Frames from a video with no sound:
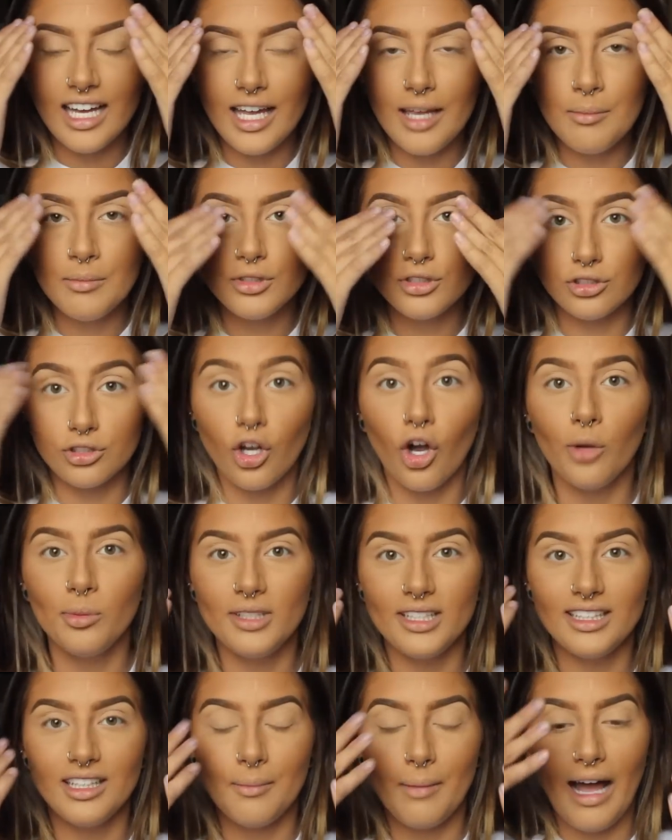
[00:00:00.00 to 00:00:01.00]
I'm
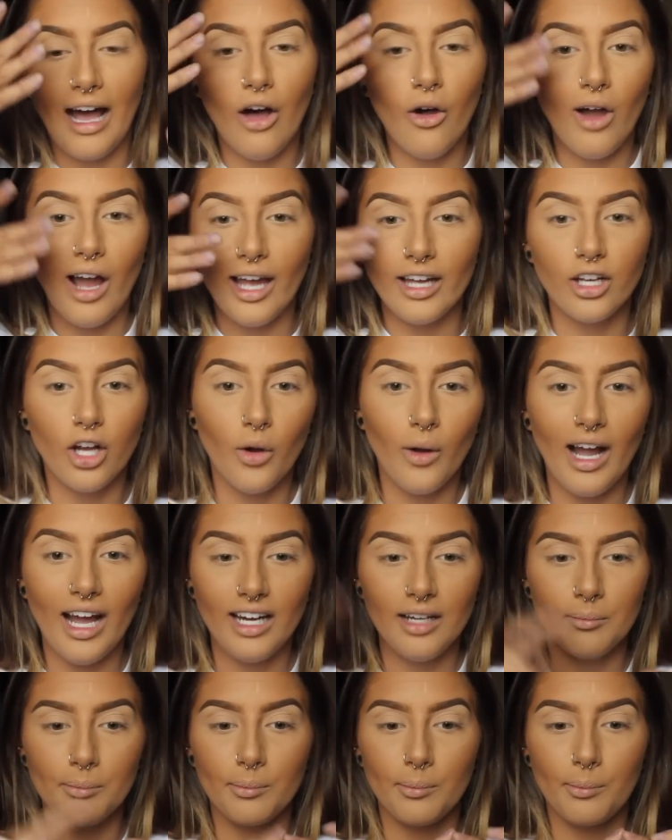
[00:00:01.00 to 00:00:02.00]
sculpting them out, I go
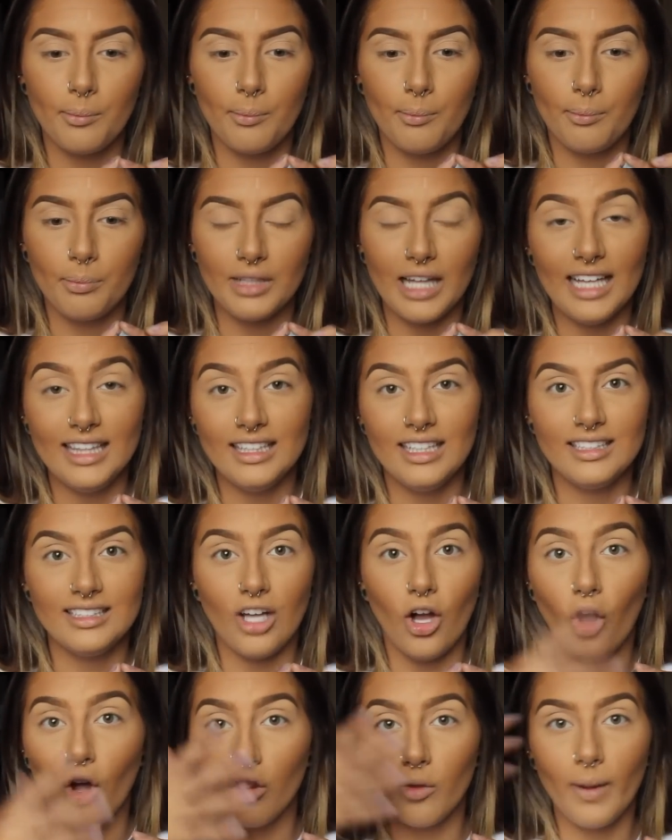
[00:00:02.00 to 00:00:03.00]
ahead and blend this
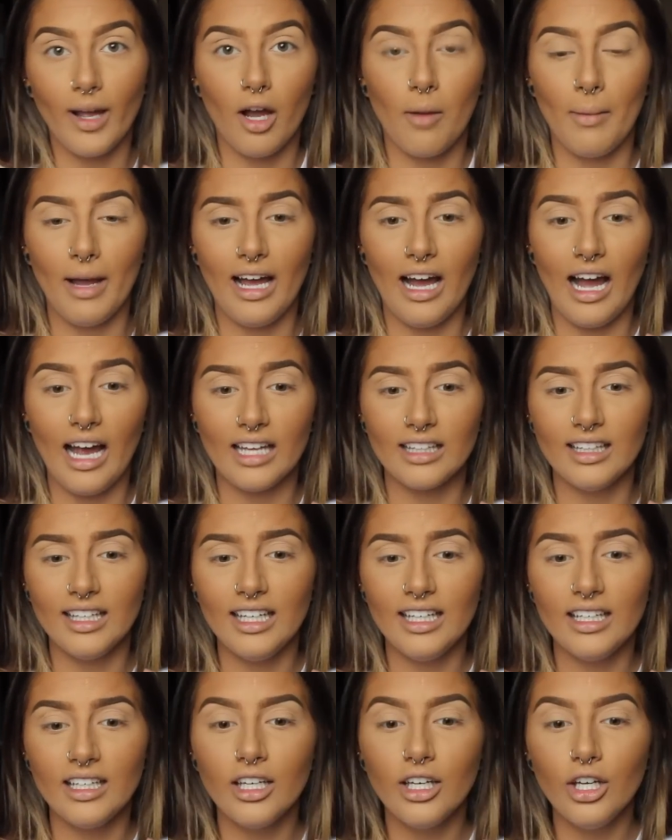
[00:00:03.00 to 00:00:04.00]
all the way on my
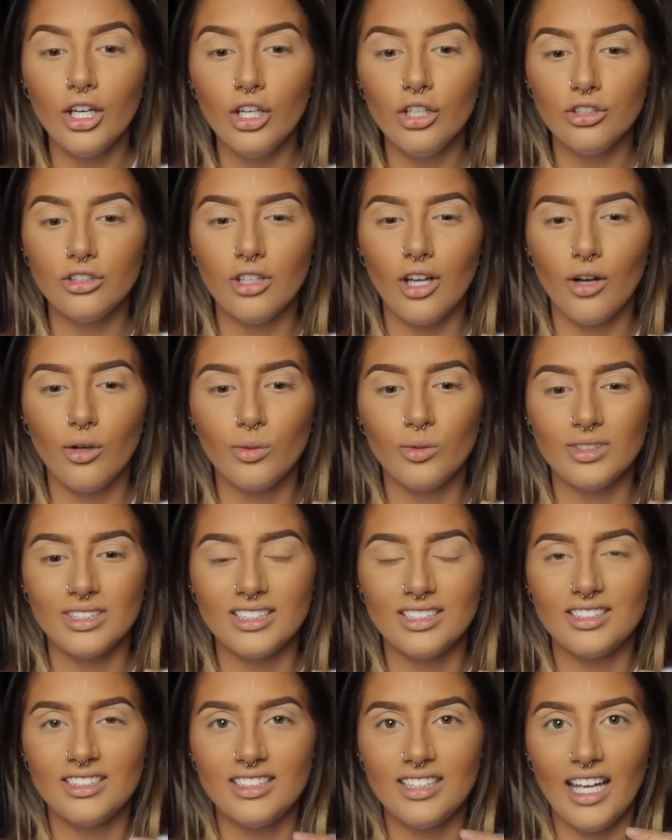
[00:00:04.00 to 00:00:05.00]
eyelid. So
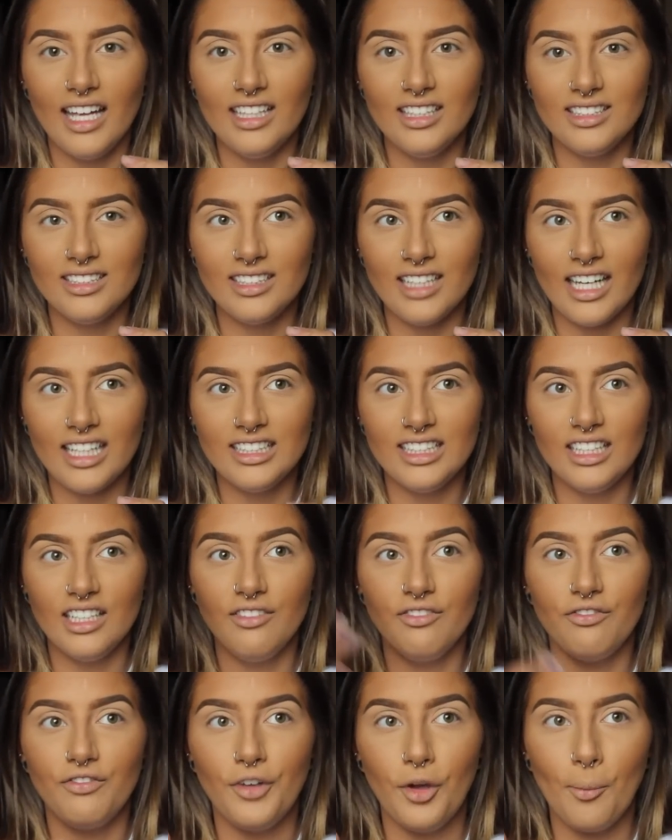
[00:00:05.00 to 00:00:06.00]
since I
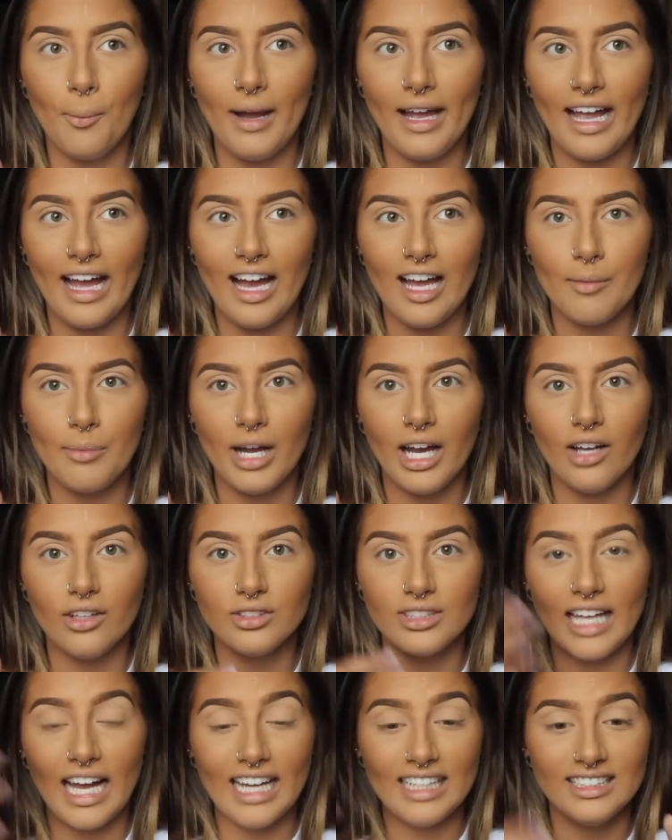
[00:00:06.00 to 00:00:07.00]
didn't film my
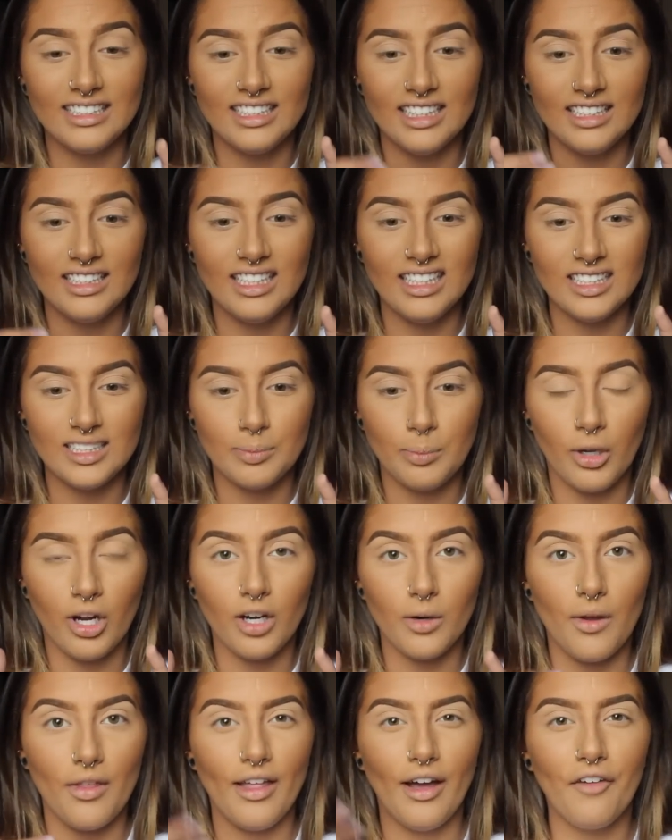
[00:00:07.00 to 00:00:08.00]
eyebrows, I did this
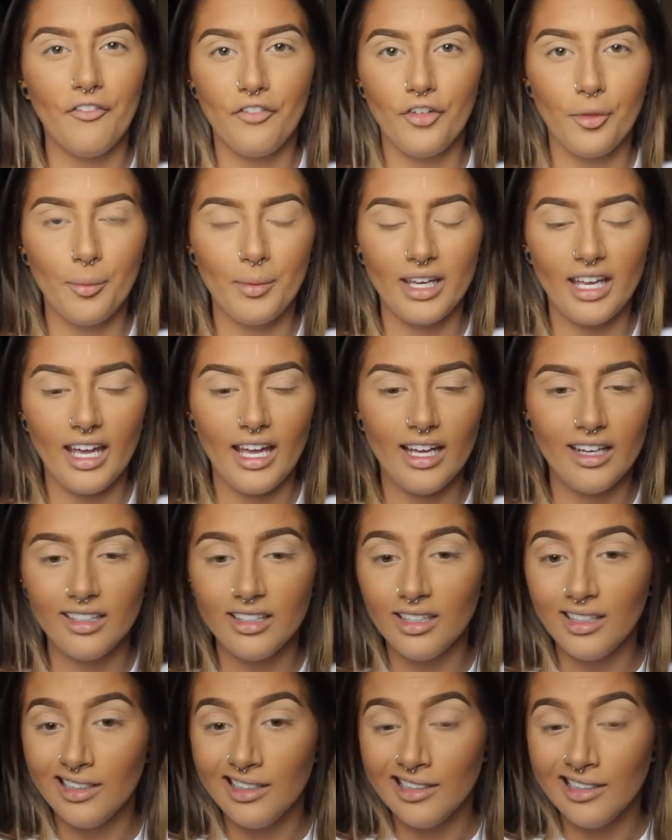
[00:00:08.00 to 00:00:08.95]
part without filming it,